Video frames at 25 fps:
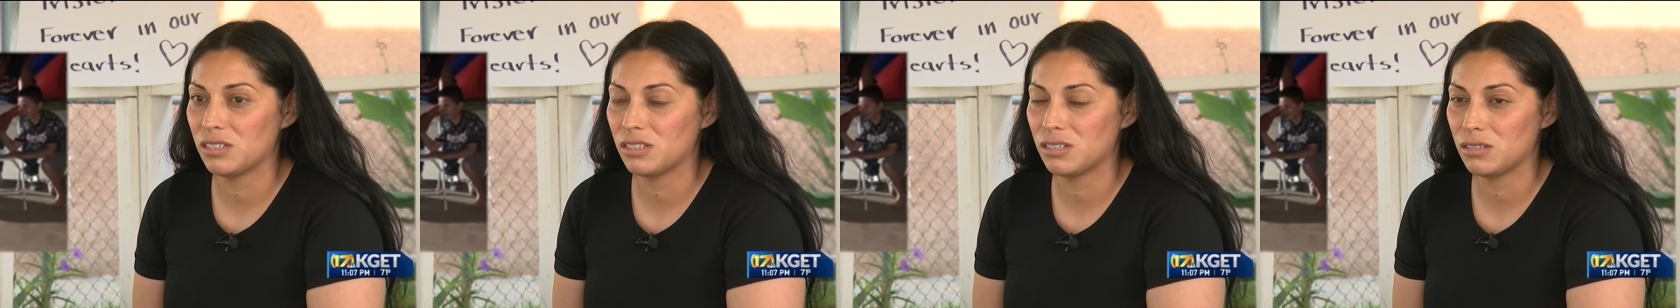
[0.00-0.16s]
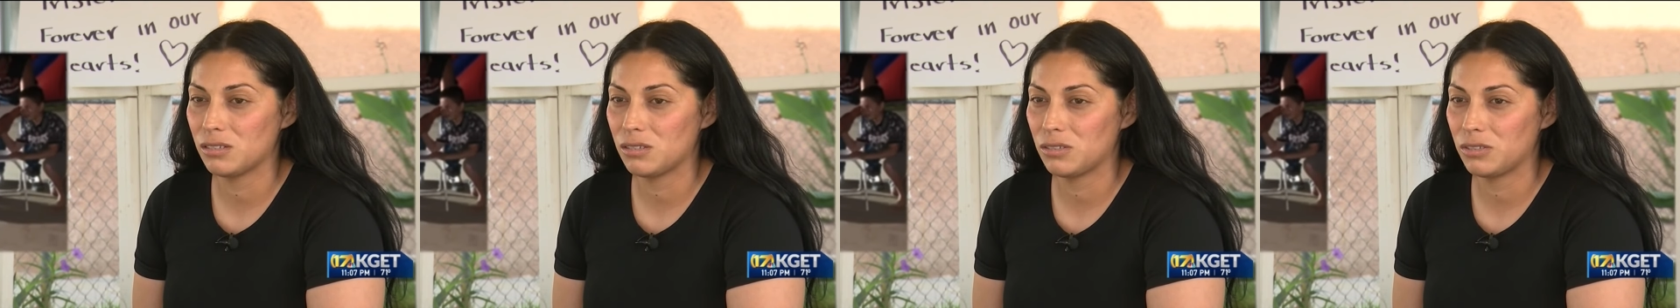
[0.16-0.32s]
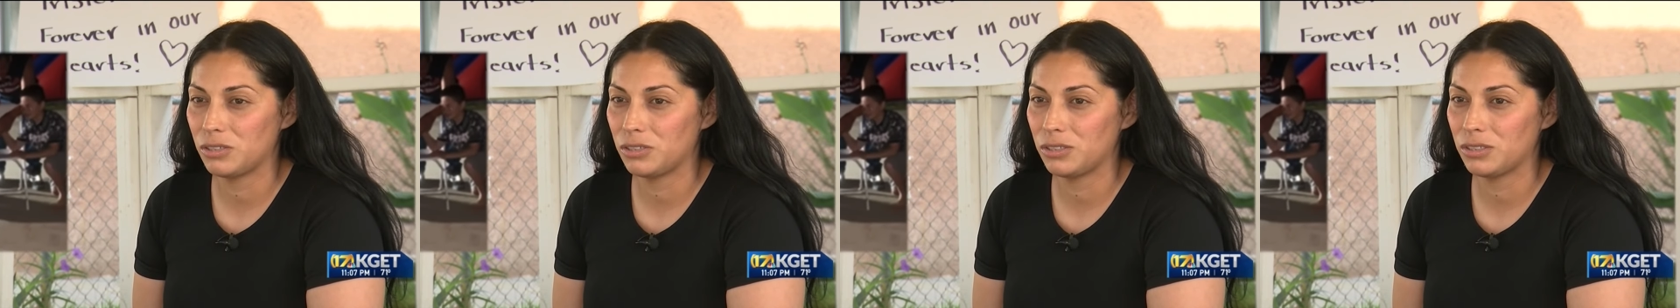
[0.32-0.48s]

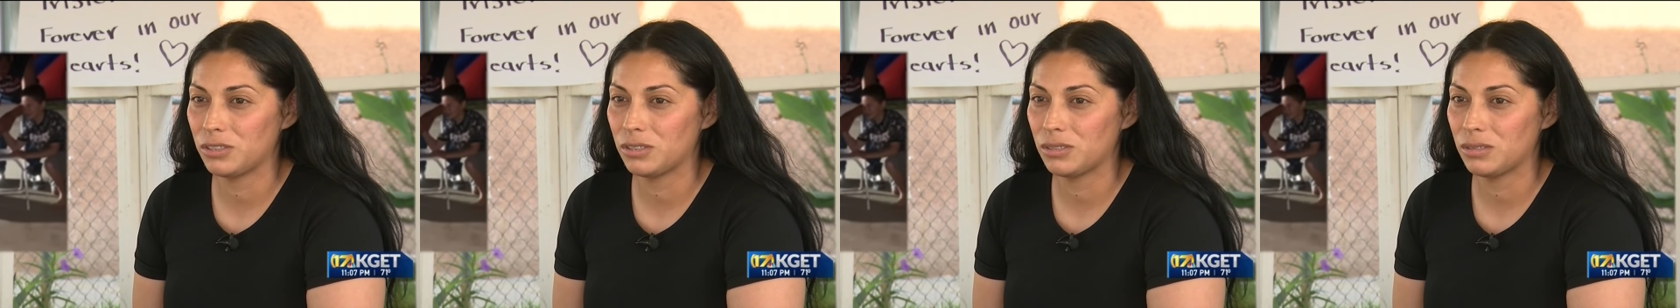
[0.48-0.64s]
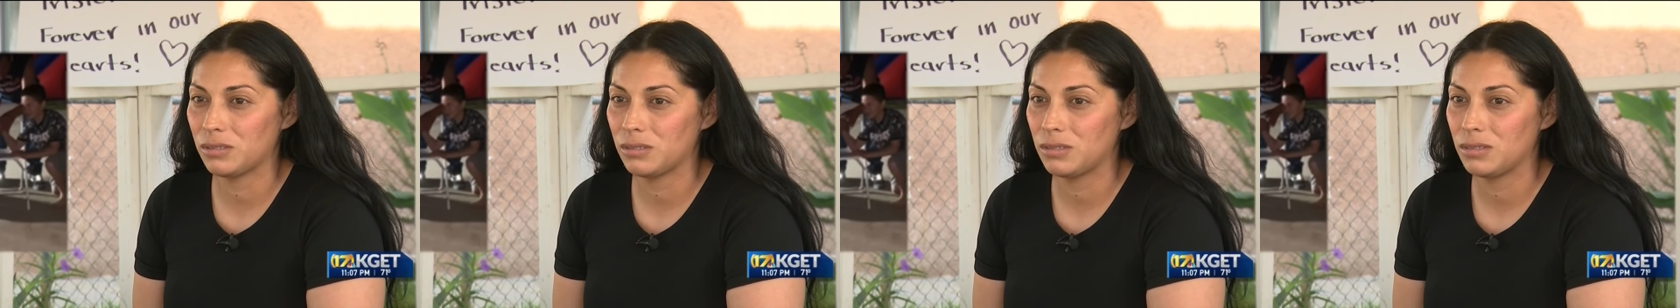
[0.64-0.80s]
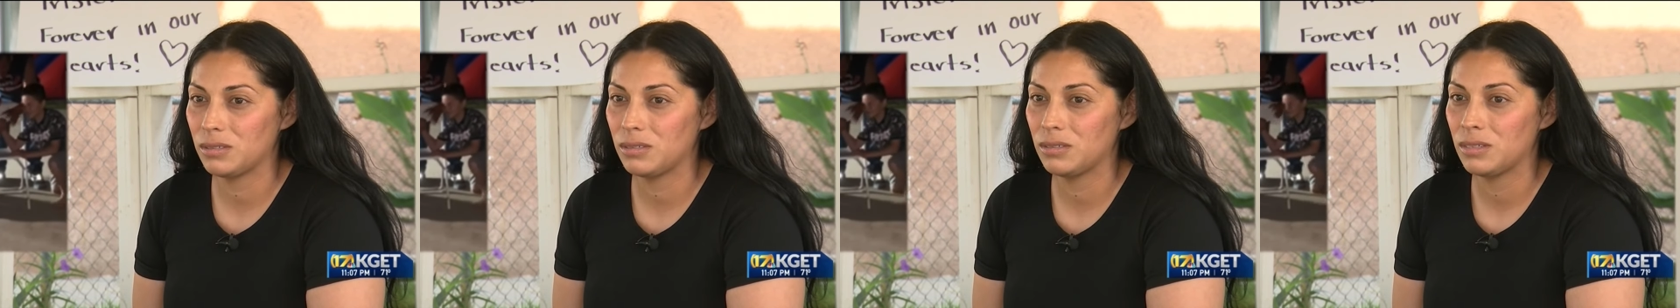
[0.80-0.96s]
sisters.
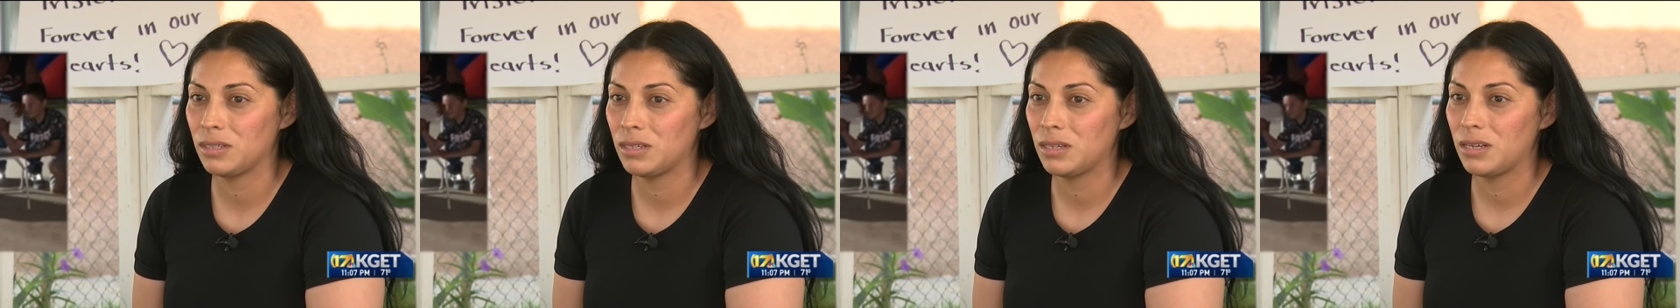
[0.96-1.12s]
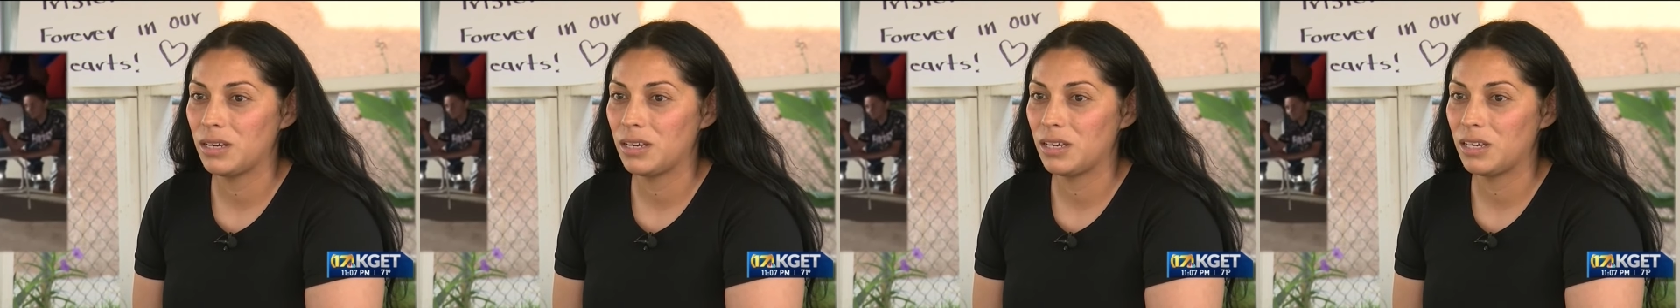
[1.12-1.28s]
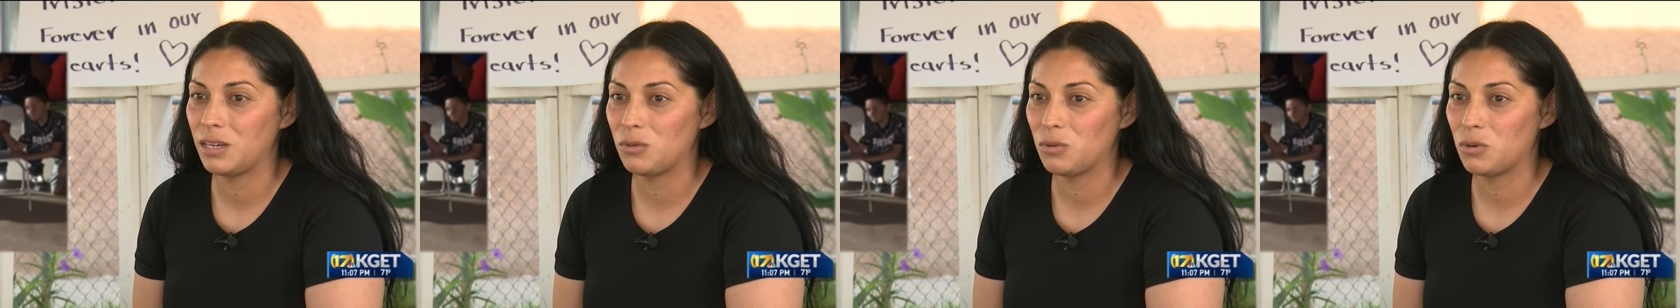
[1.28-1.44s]

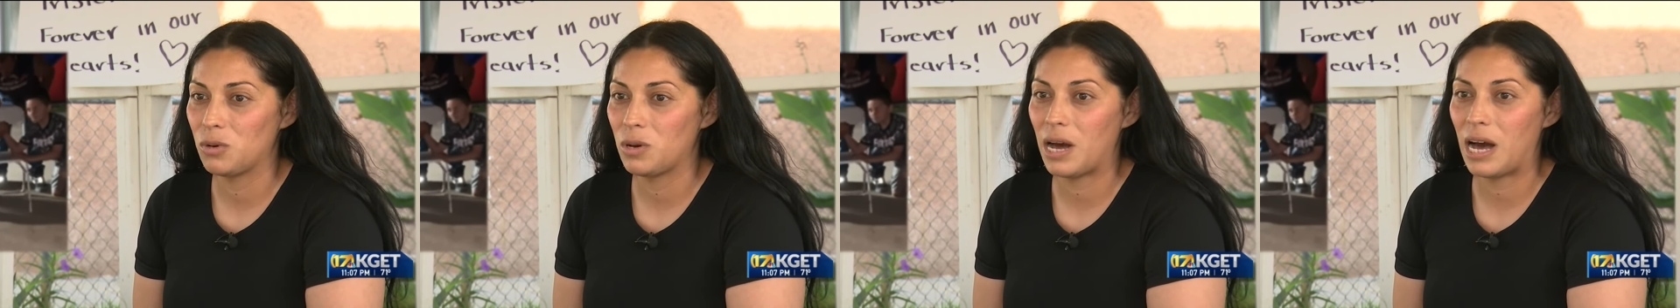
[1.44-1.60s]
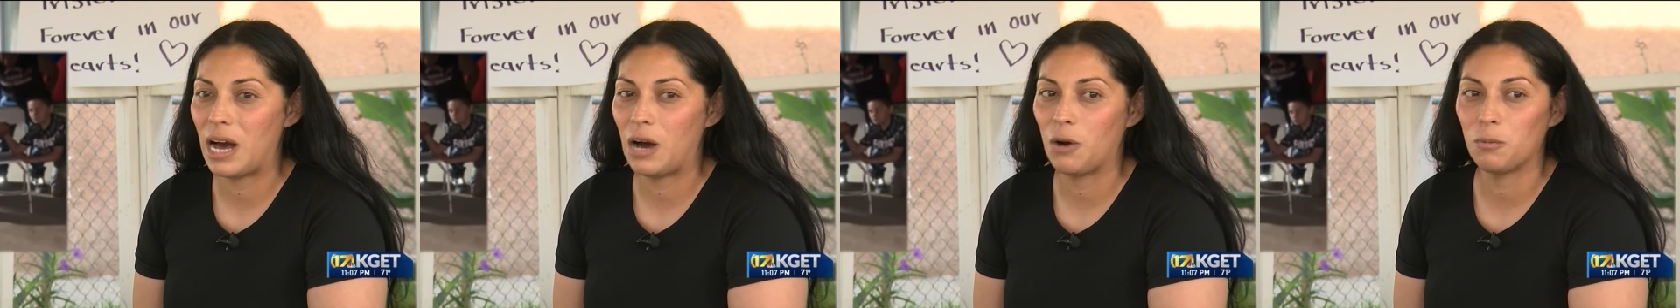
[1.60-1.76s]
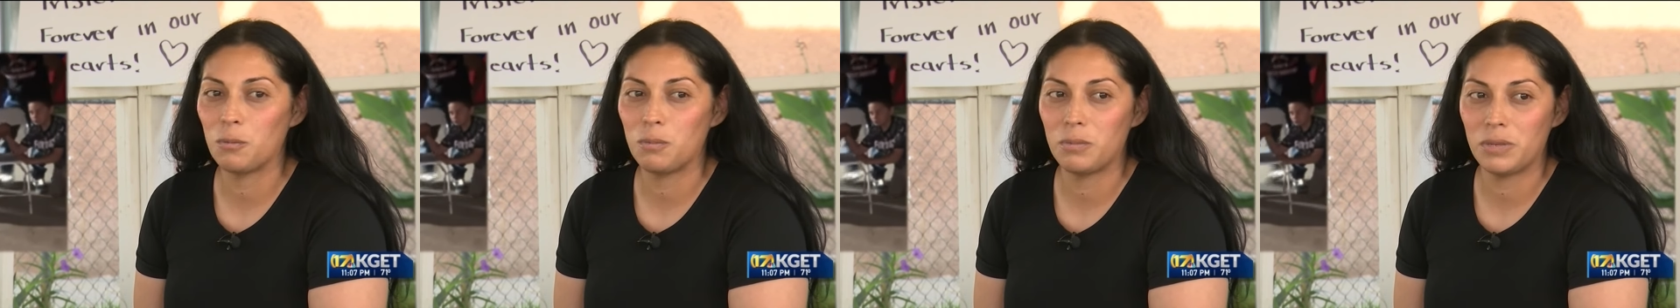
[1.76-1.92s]
He will
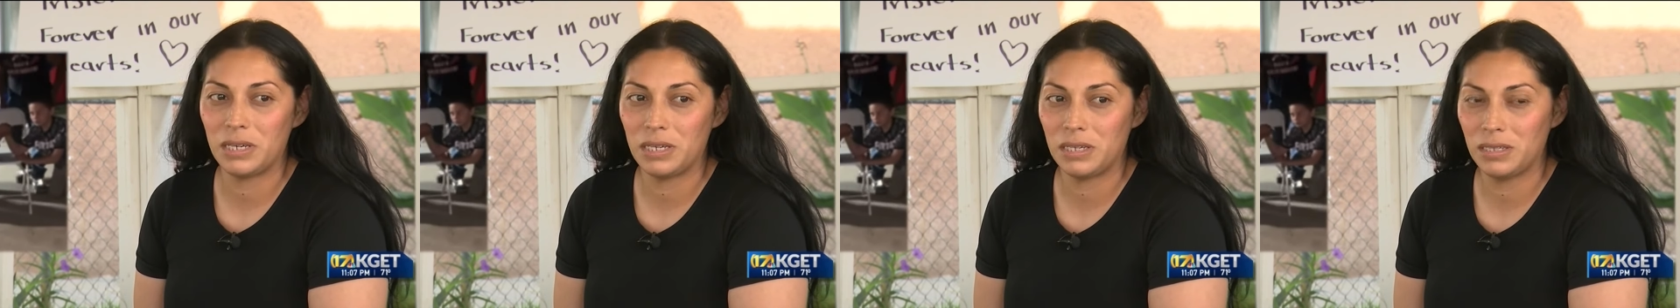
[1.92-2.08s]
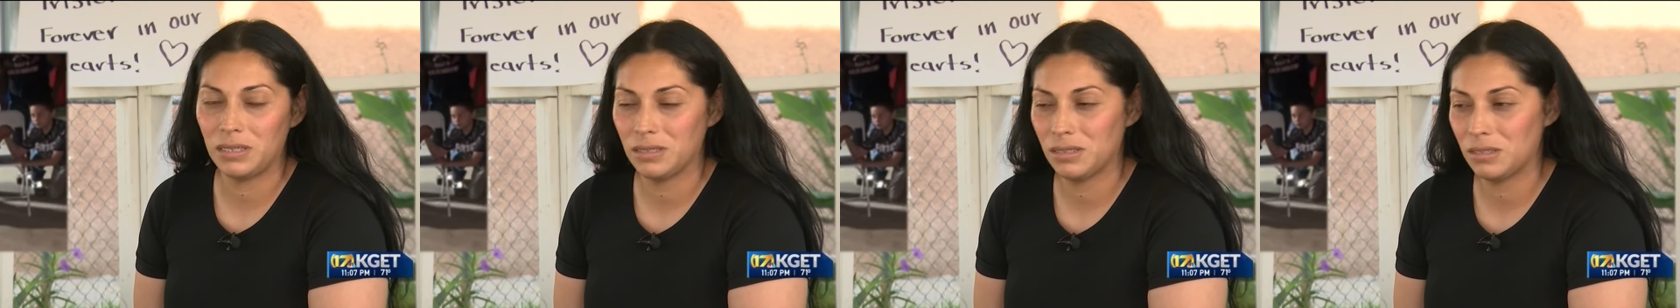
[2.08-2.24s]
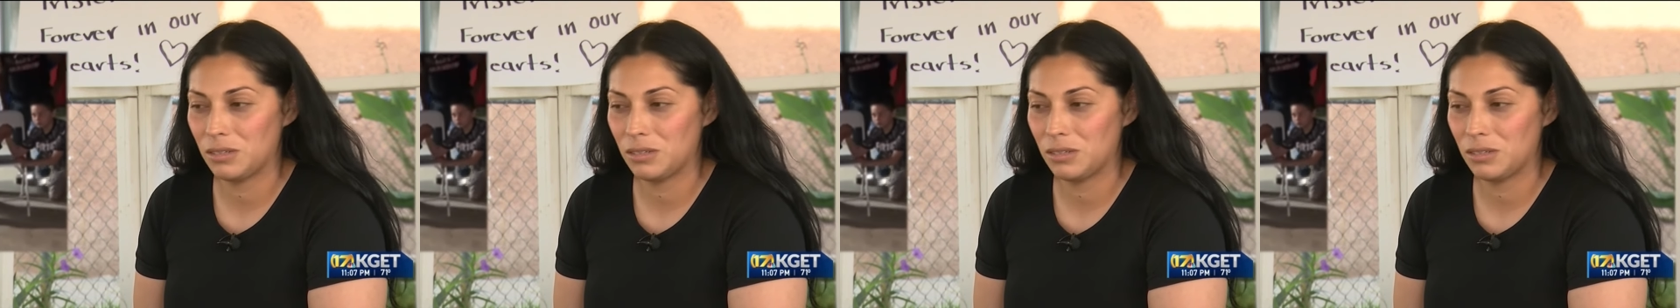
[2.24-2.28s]
help me